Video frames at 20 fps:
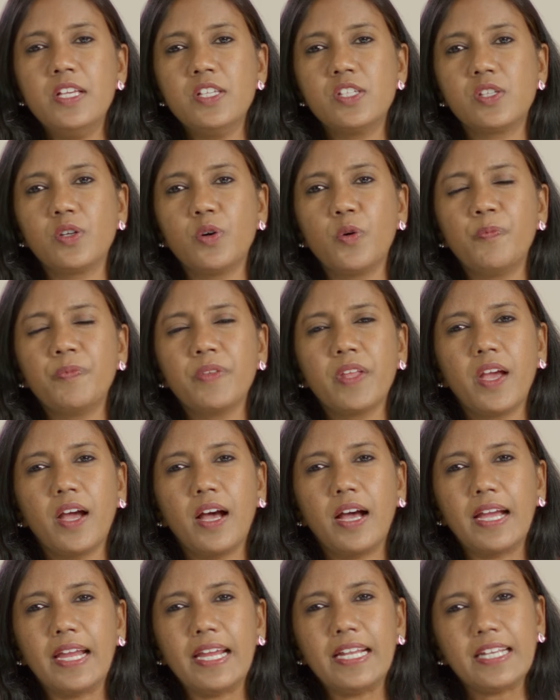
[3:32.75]
So
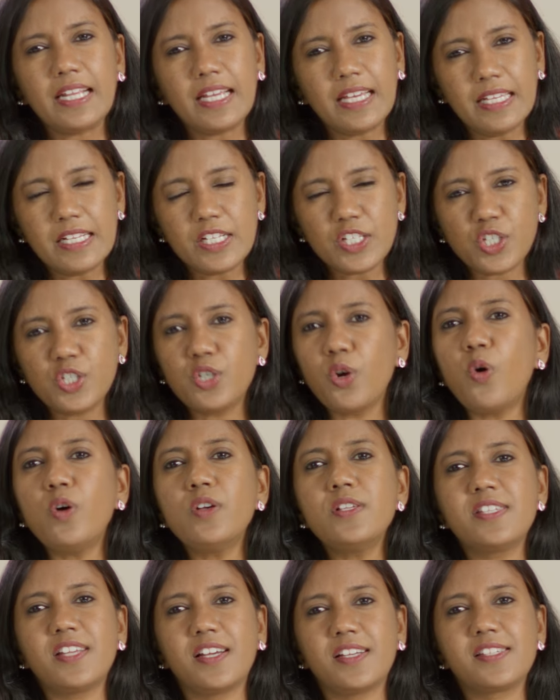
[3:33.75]
uh, it
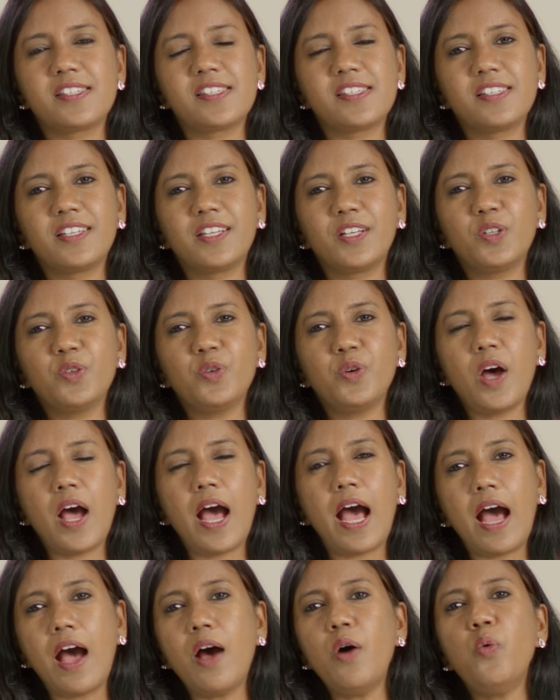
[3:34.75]
shows us, you know,
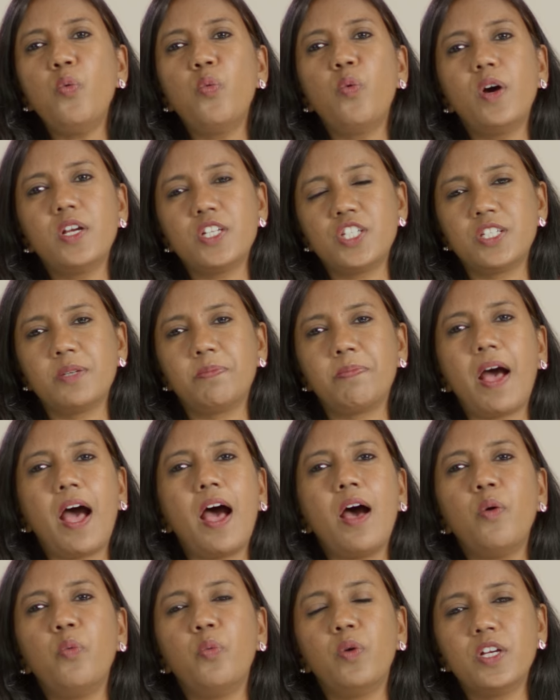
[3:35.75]
how worship,
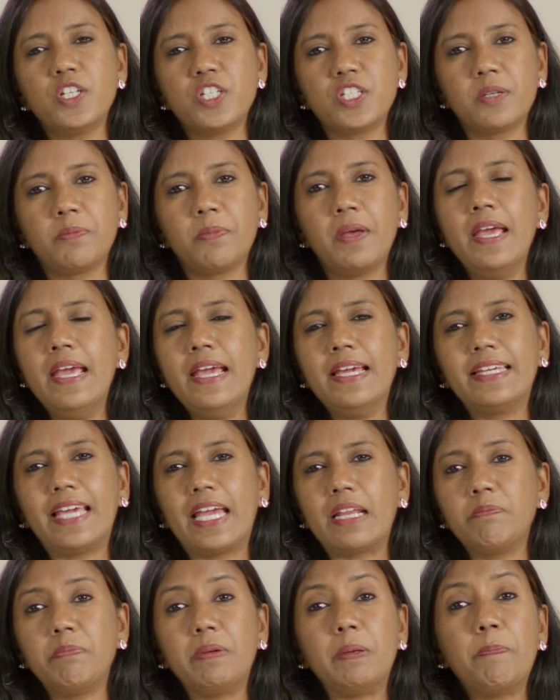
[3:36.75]
our worship
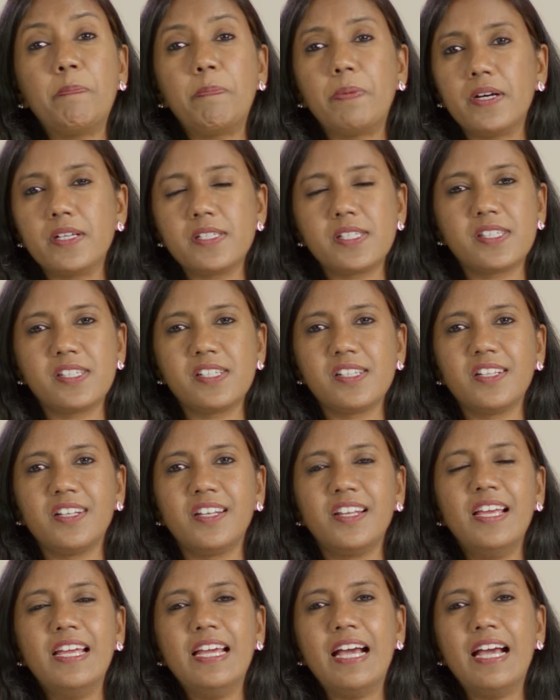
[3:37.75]
can be personal,